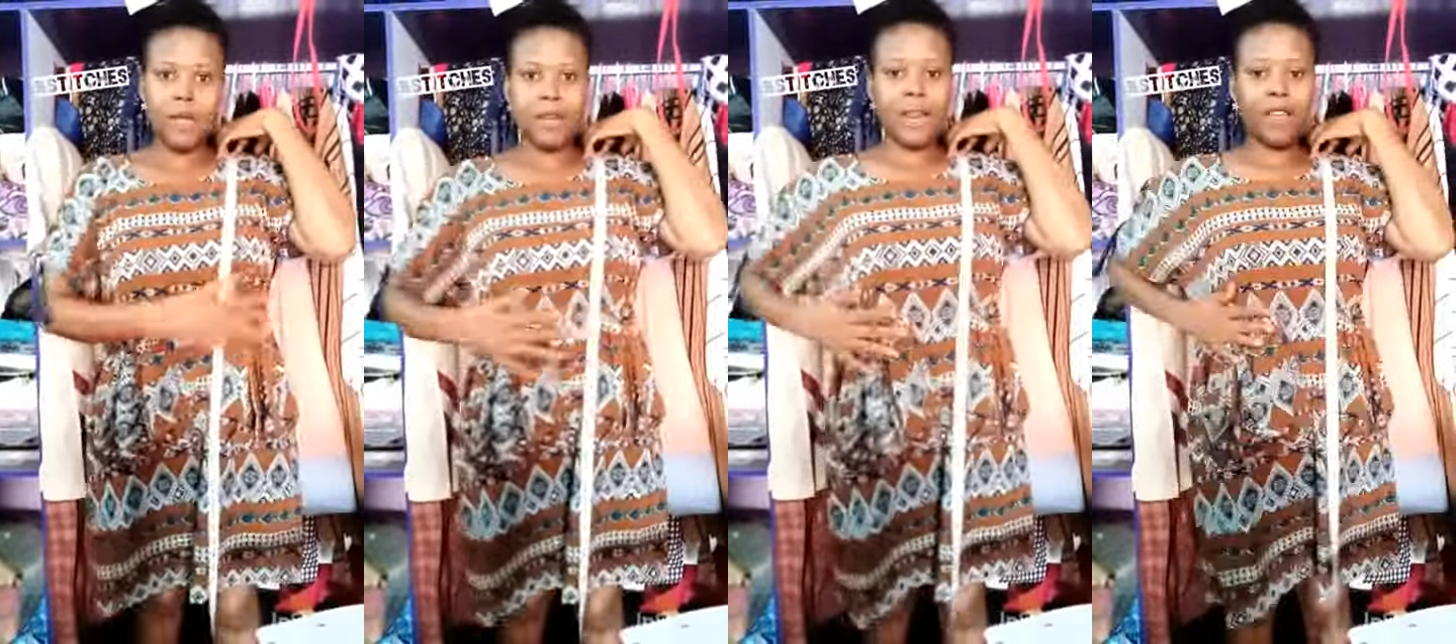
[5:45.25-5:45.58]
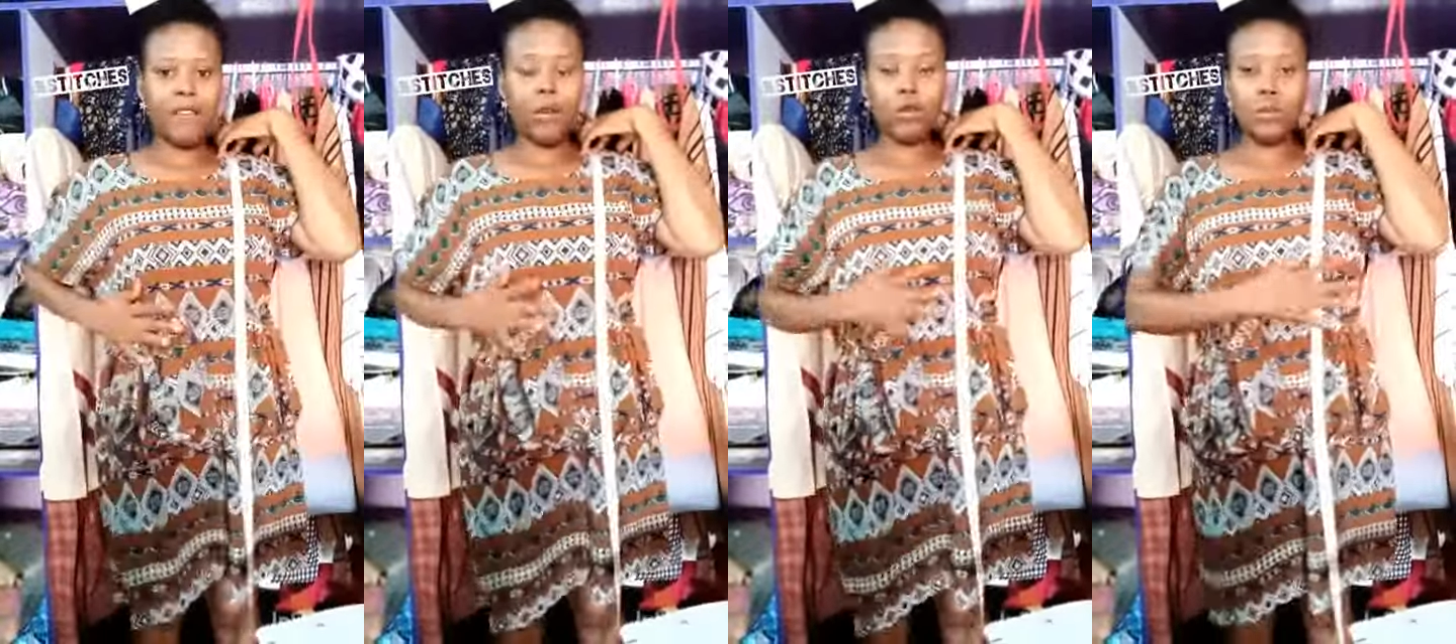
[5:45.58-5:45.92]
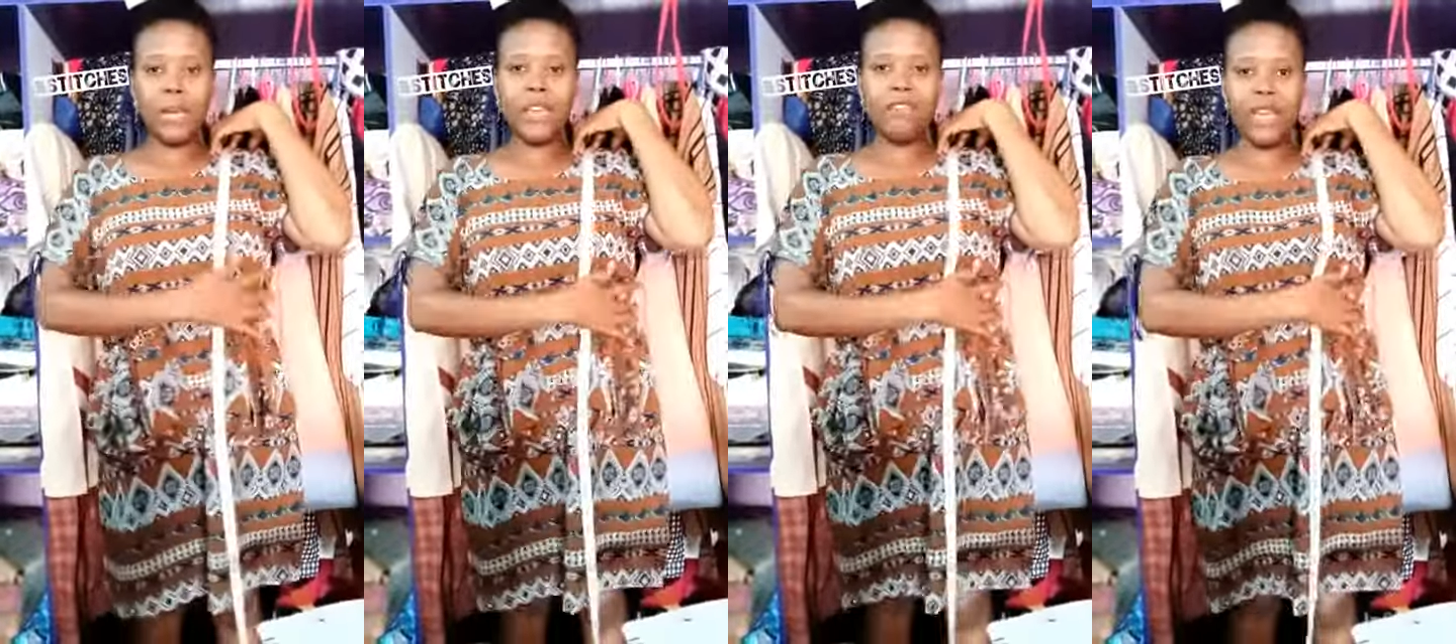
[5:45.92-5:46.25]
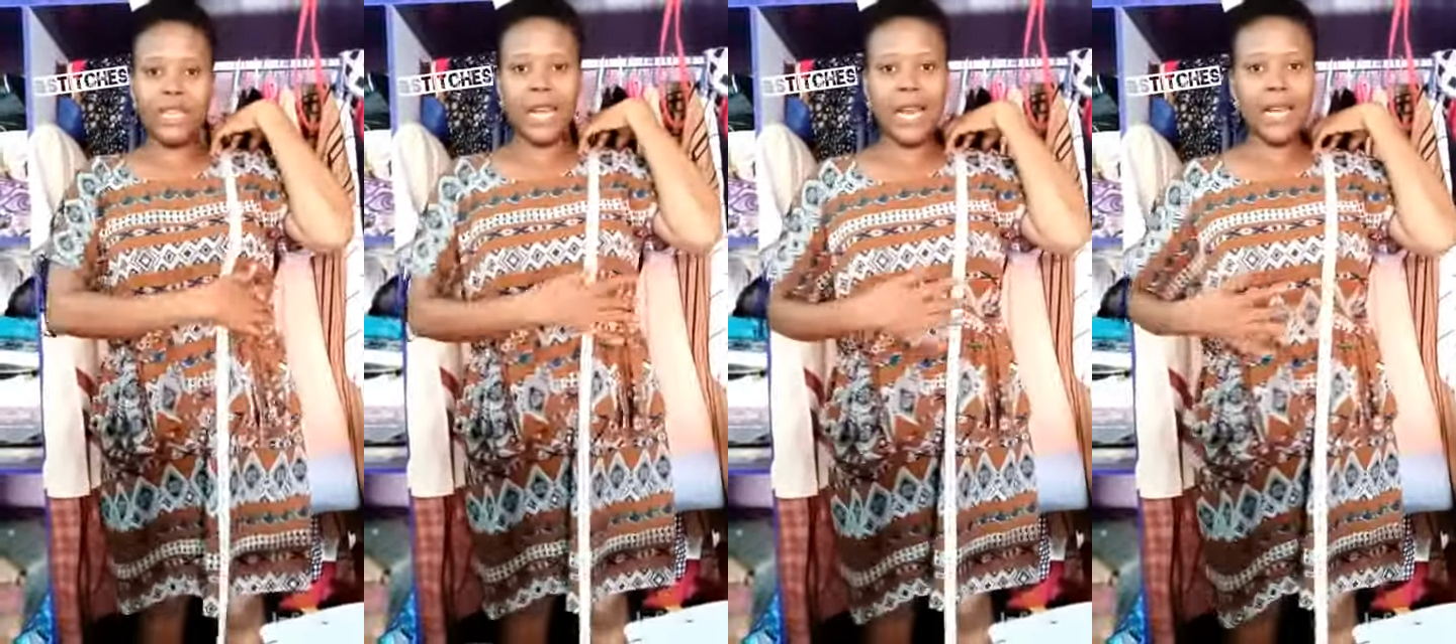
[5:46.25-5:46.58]
like if I want to make a
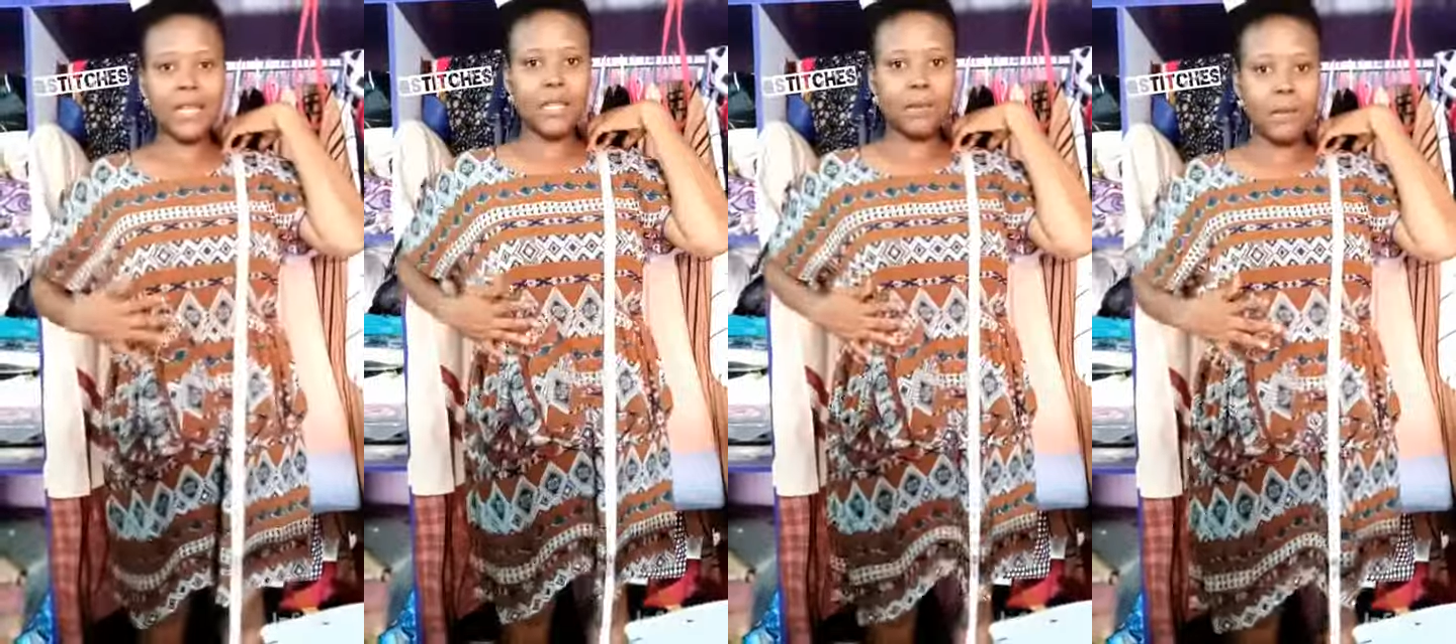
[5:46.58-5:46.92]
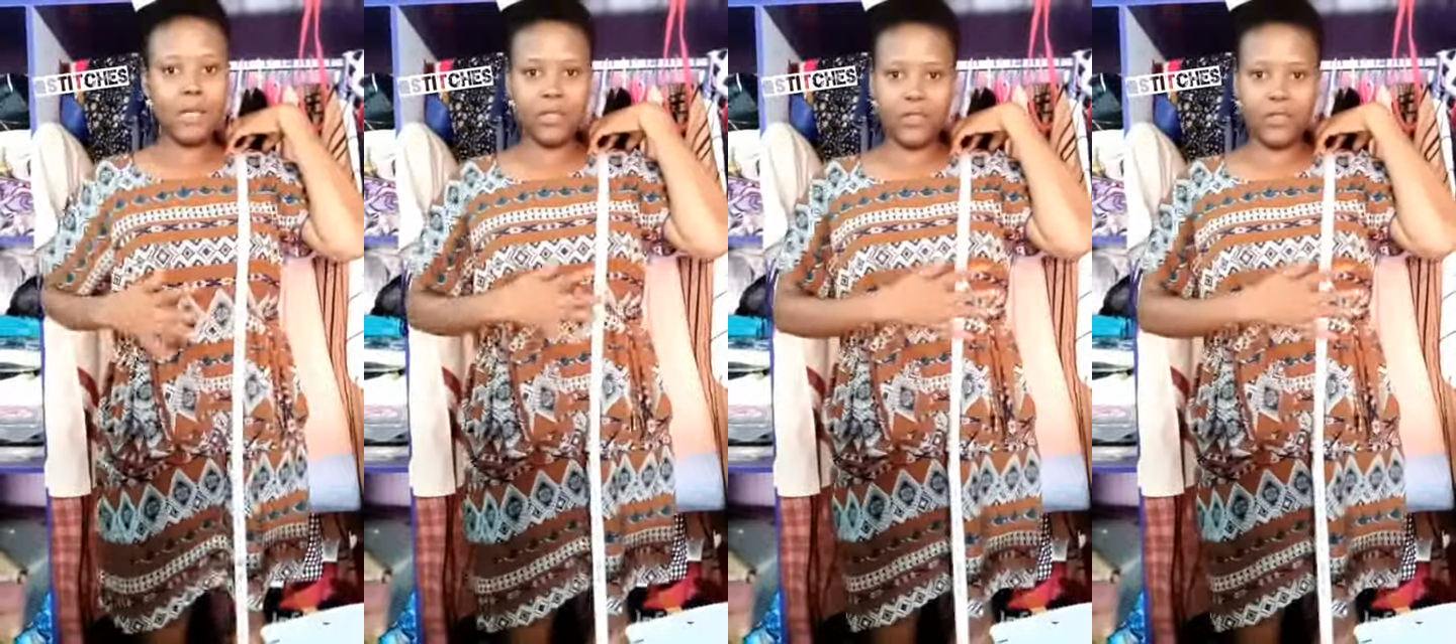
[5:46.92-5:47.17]
vest, I like this place